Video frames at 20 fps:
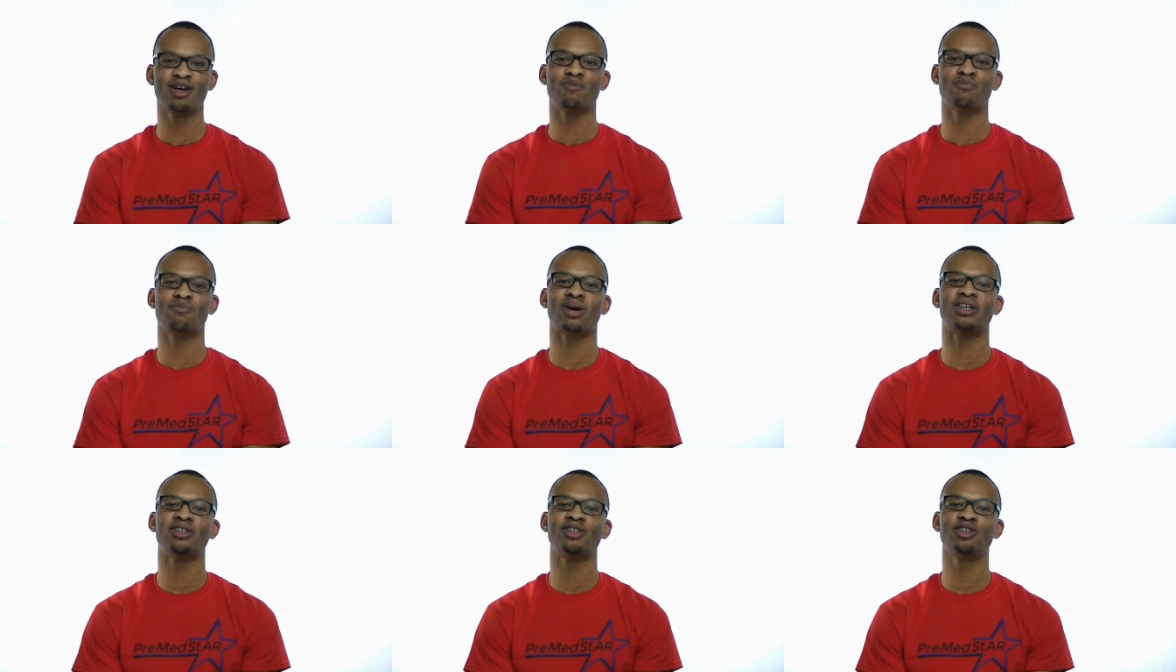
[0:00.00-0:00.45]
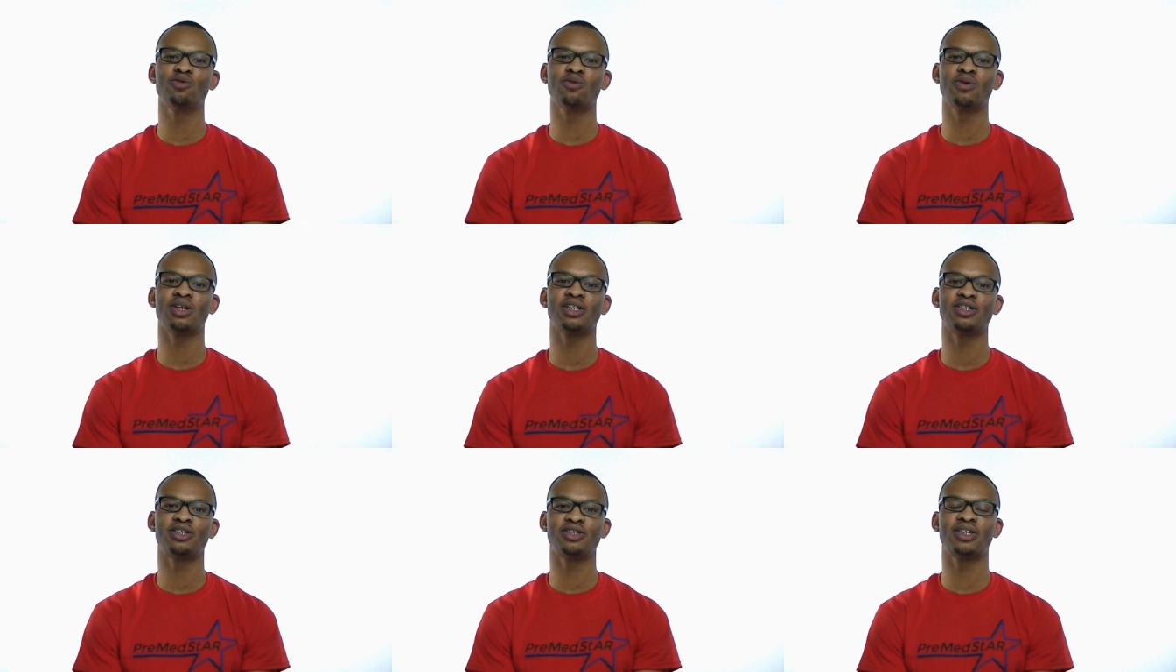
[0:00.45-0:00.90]
But I do
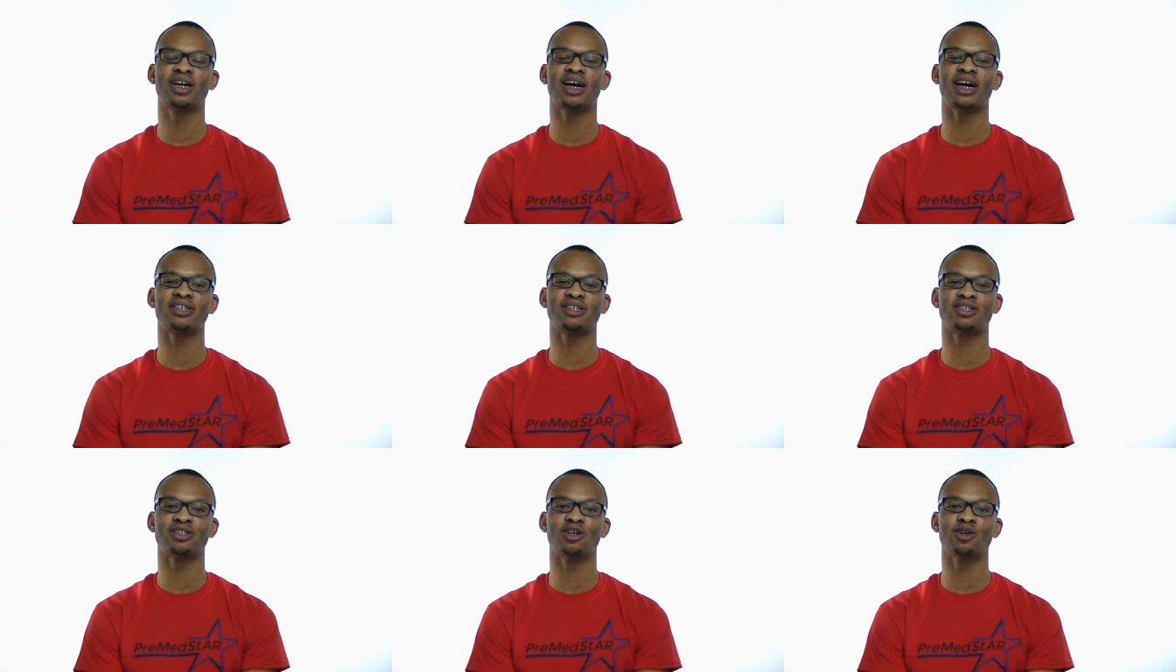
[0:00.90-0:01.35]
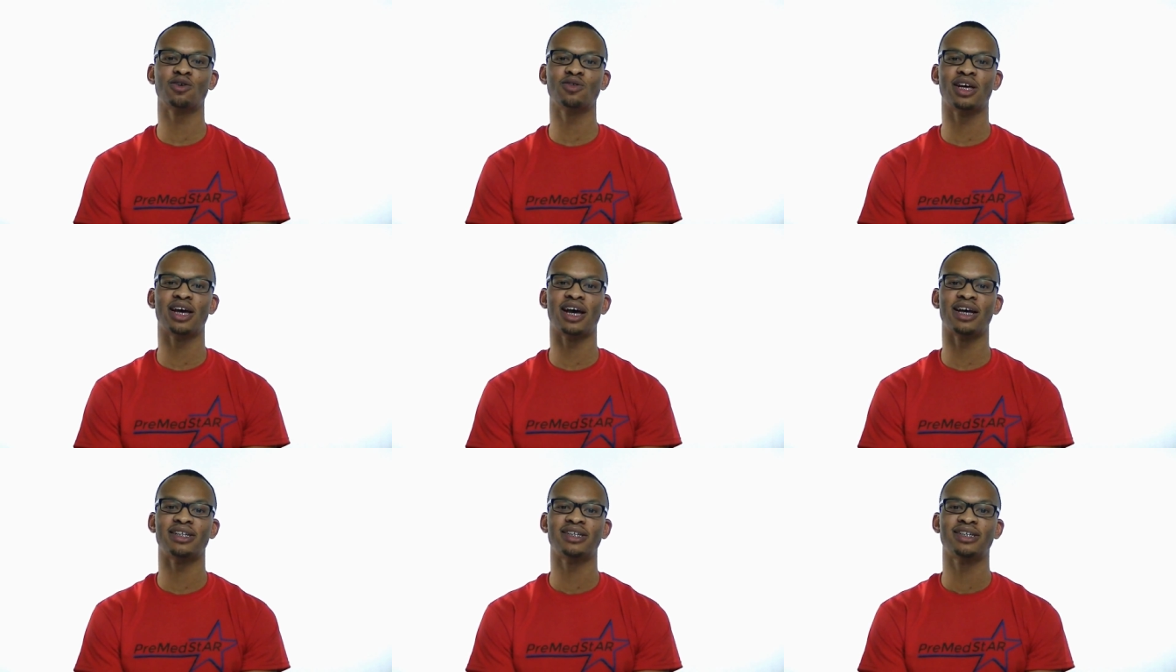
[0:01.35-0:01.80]
want to let you guys know
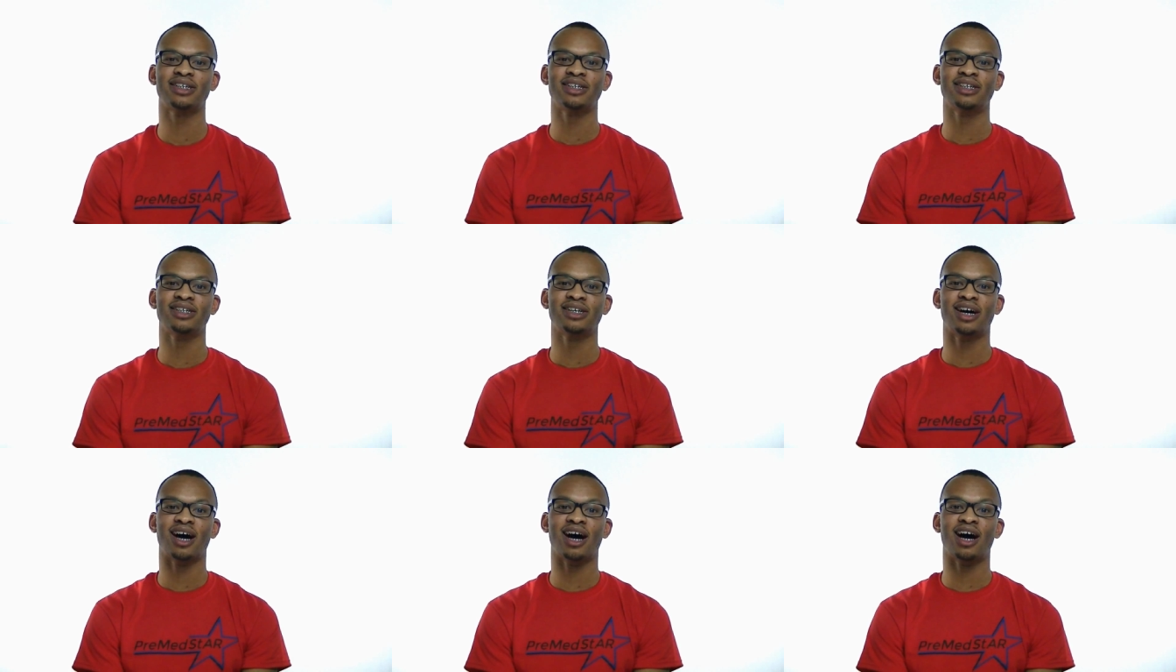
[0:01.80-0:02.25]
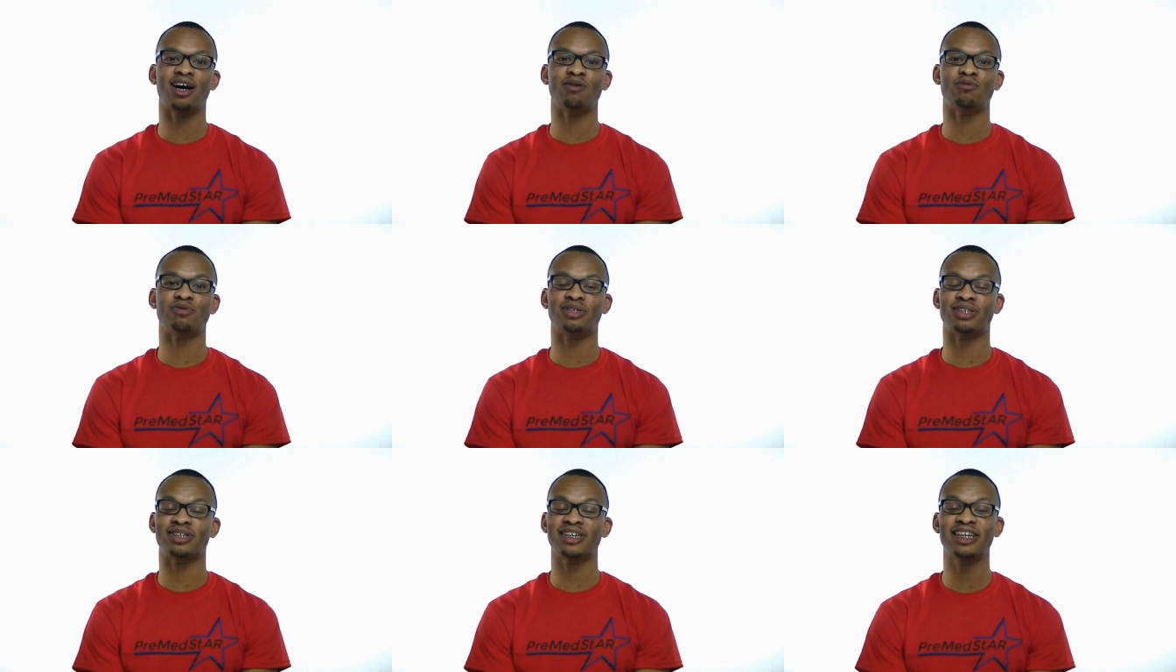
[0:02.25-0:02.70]
that
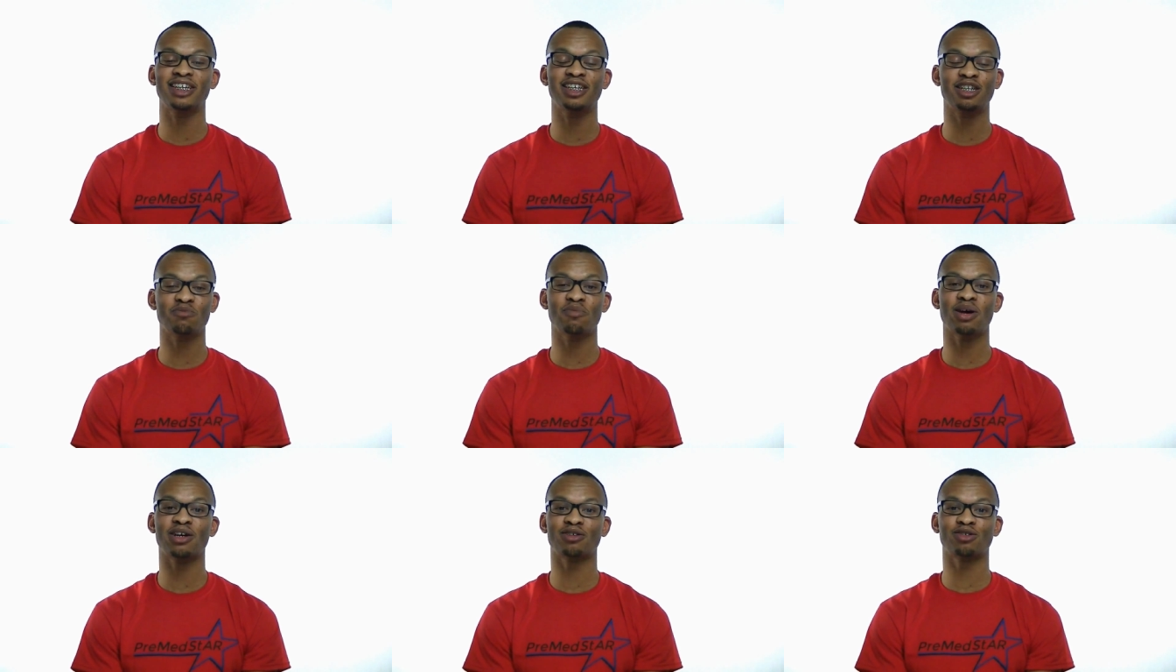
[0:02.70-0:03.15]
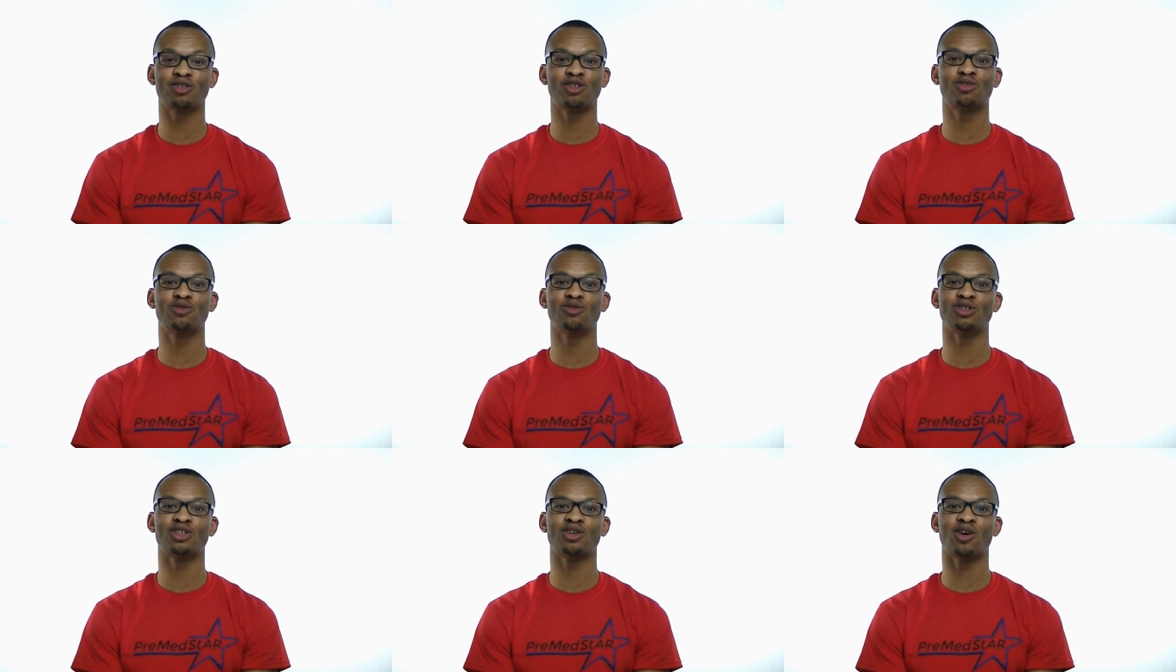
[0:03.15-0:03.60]
uh, getting into medical
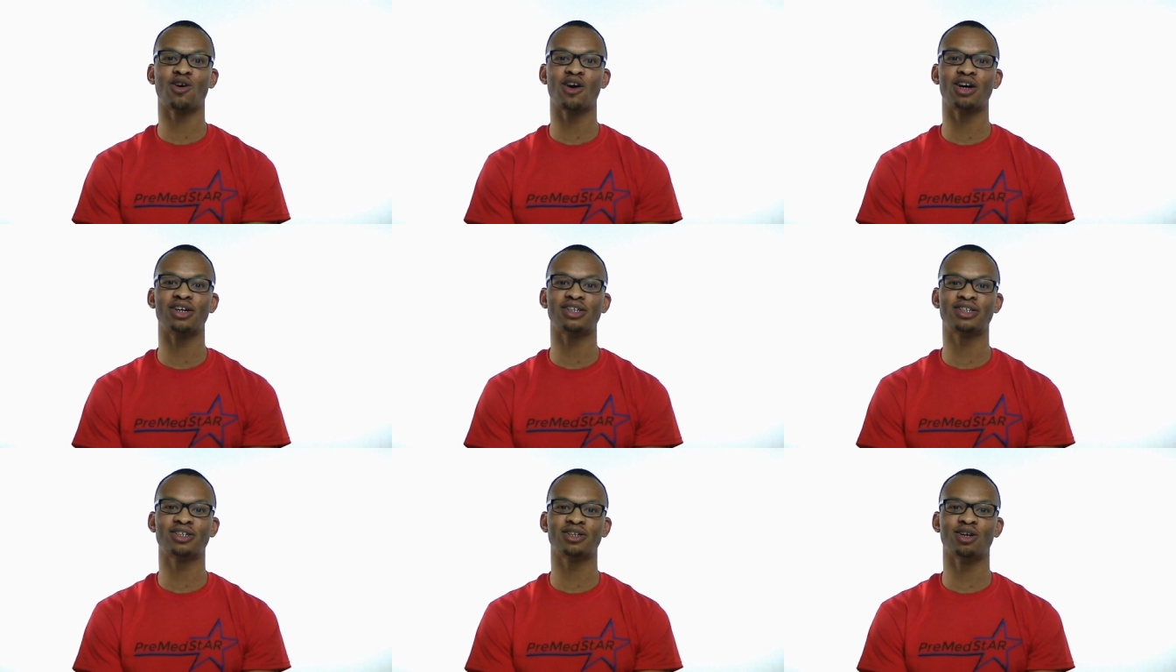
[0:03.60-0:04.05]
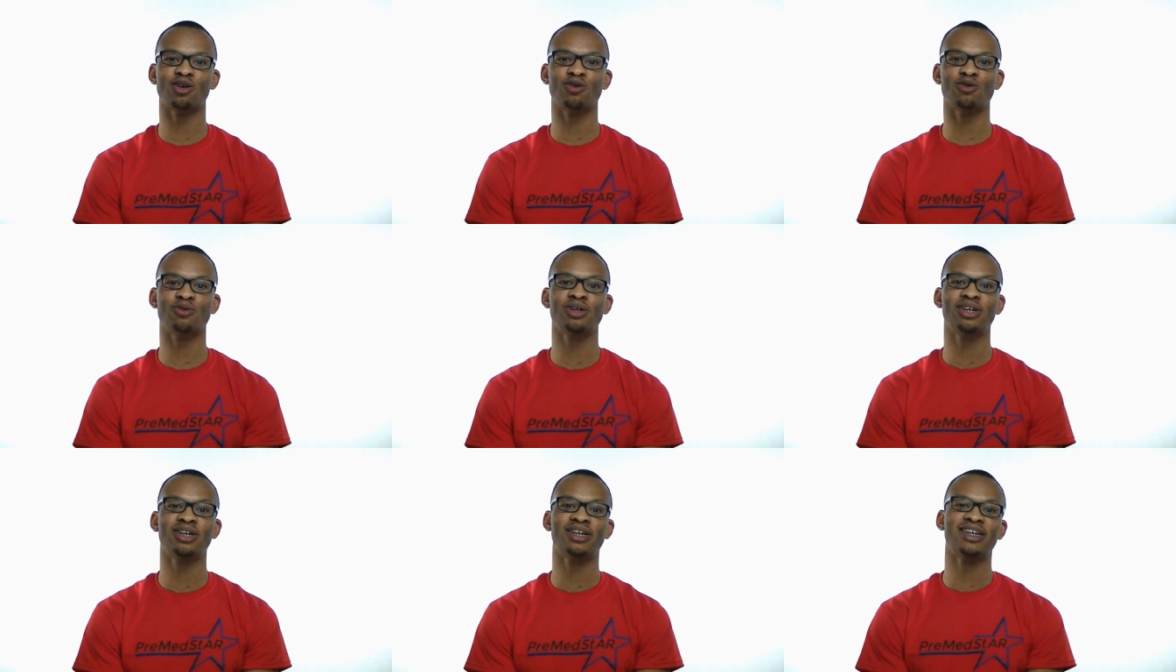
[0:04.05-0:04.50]
school is hard,
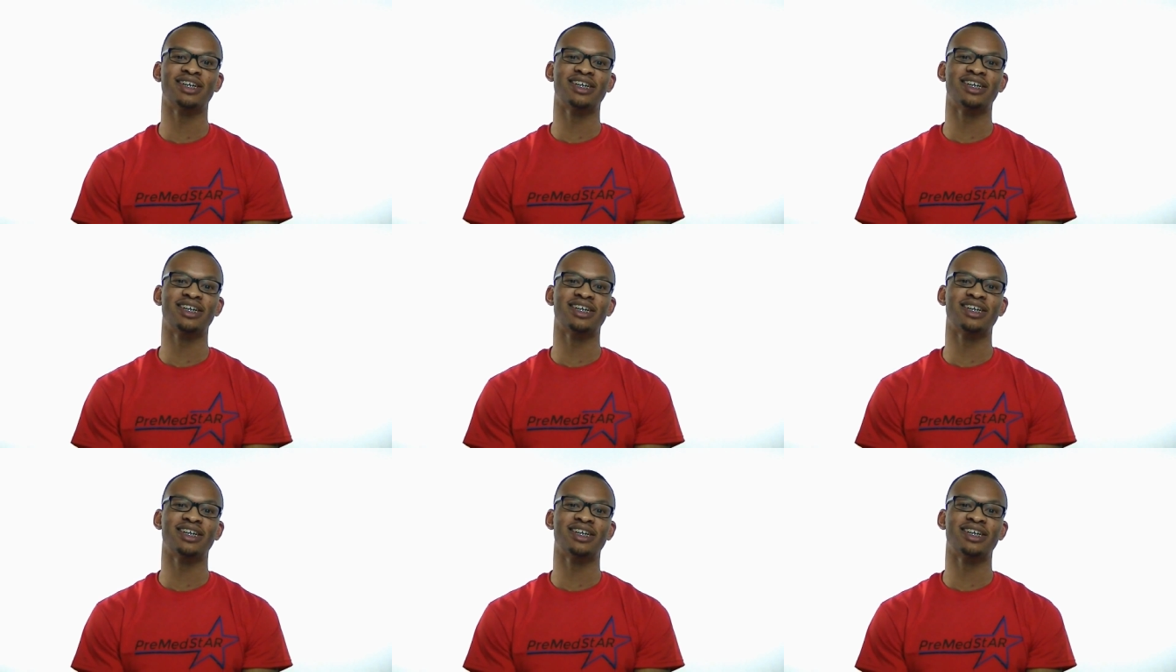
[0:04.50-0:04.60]
so